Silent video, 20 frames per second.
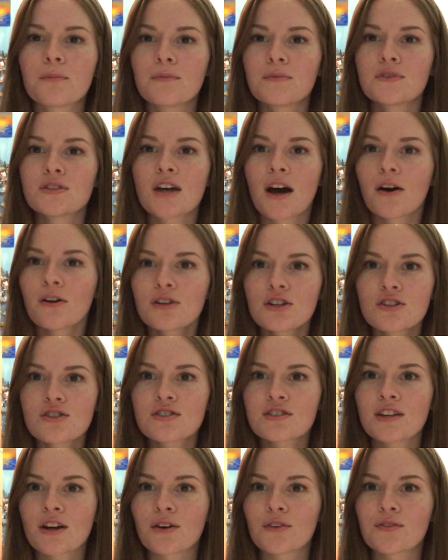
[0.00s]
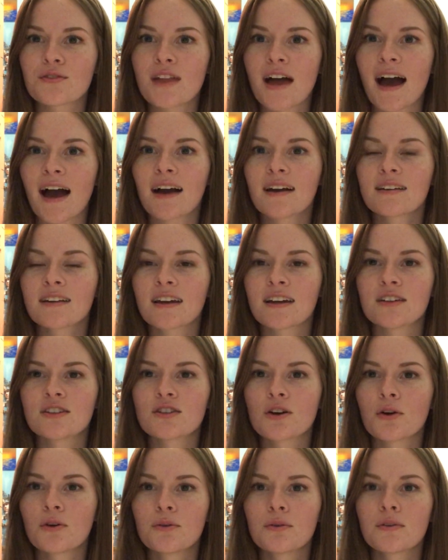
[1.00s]
tell yourself that, like,
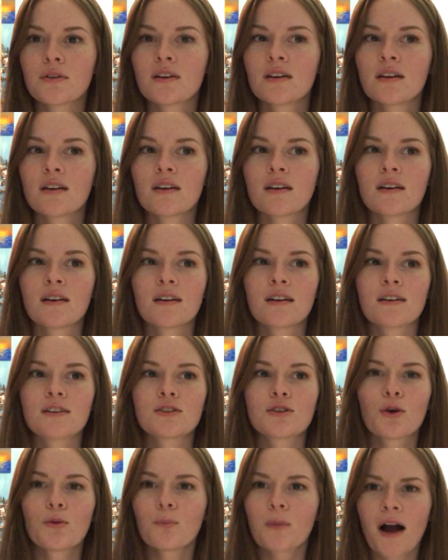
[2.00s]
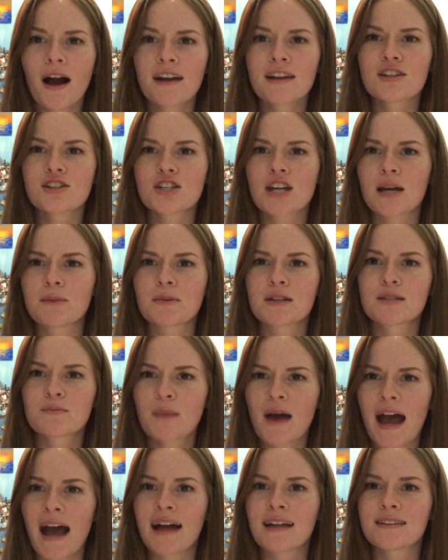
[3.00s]
don't body shame, it's
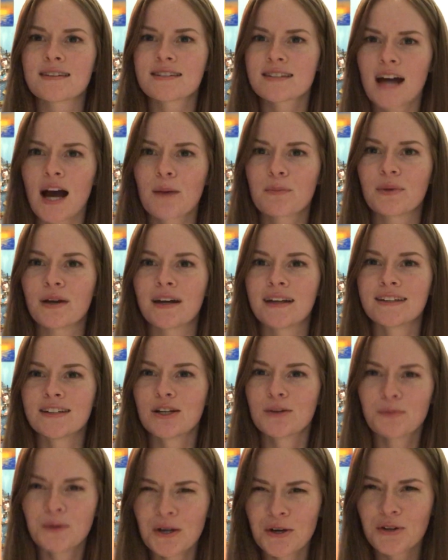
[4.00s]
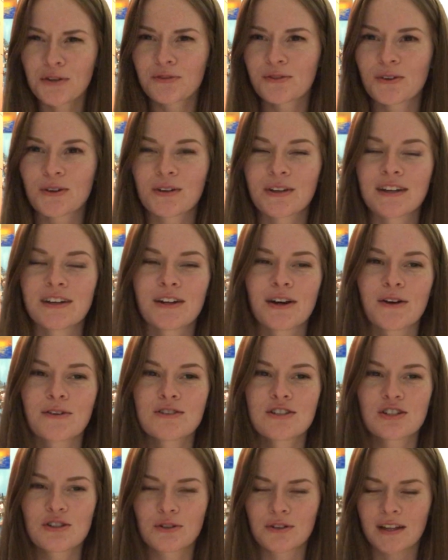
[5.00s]
bad, stop it, you're beautiful, and
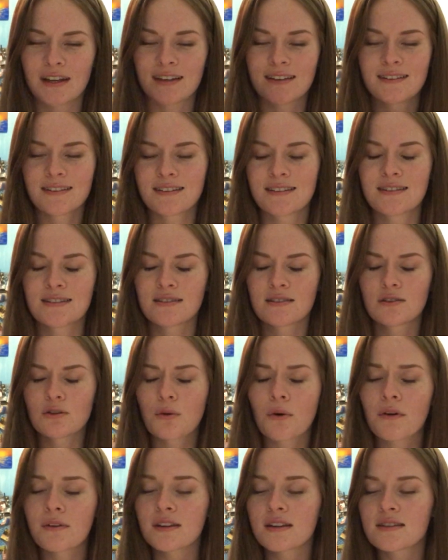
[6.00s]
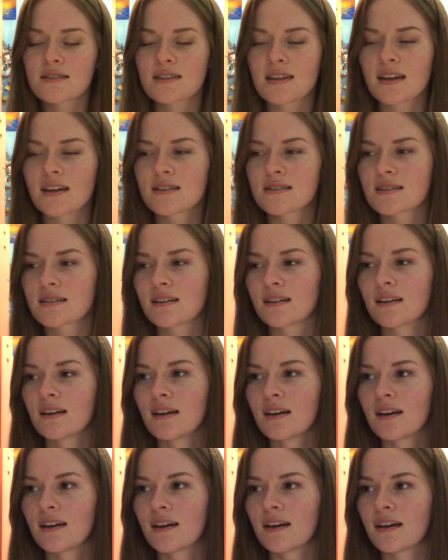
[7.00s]
she'll like do all these things, and
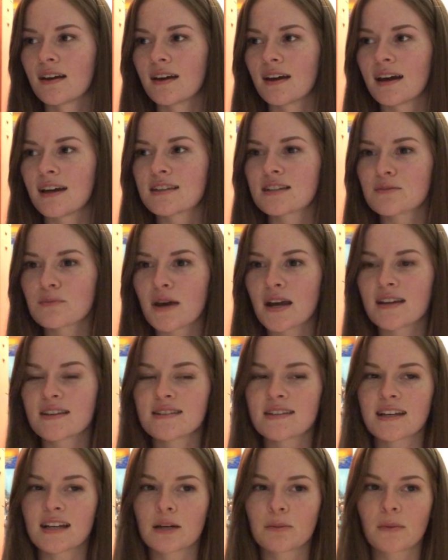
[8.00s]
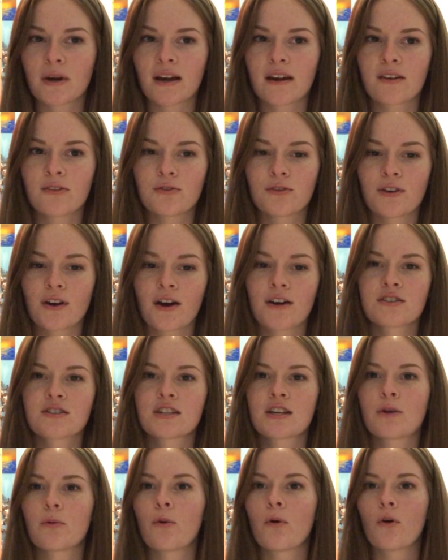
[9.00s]
it's amazing. And my
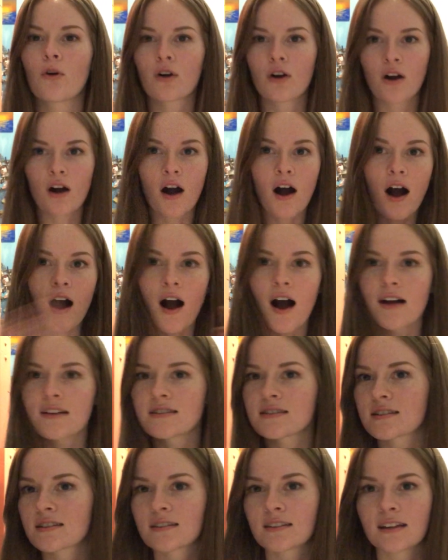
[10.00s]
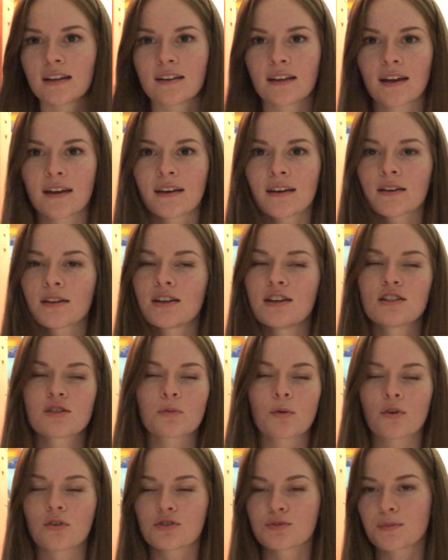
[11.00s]
fiance will constantly, like, he
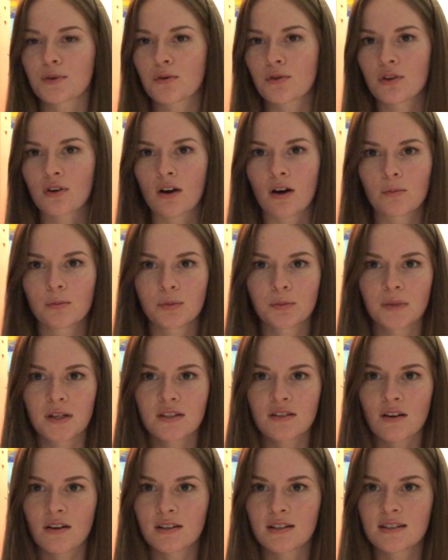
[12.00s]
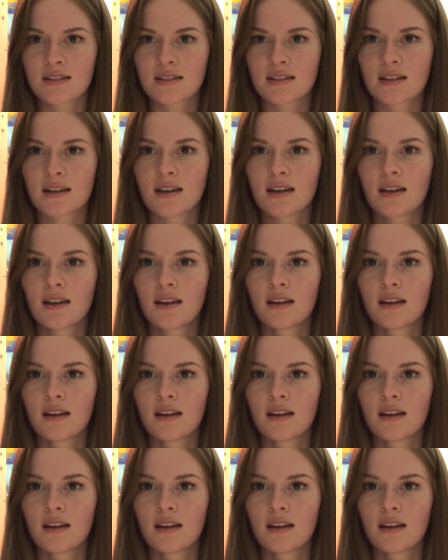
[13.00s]
spoils me with compliments, honestly,